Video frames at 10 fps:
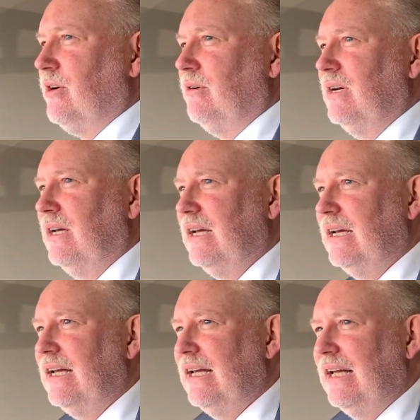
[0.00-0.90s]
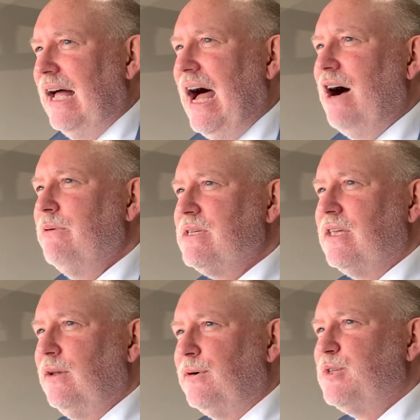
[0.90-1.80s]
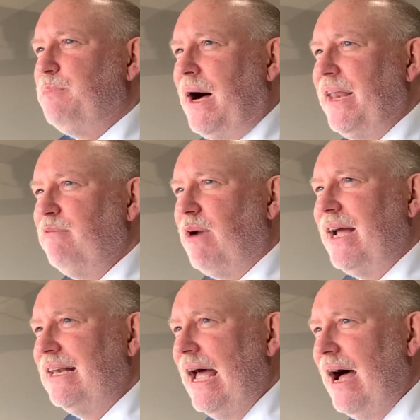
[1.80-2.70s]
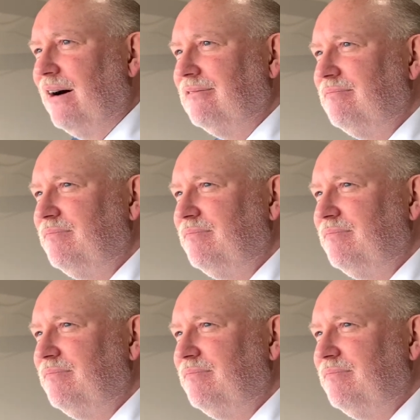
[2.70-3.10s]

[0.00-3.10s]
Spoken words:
you, how is the Lord's body right now?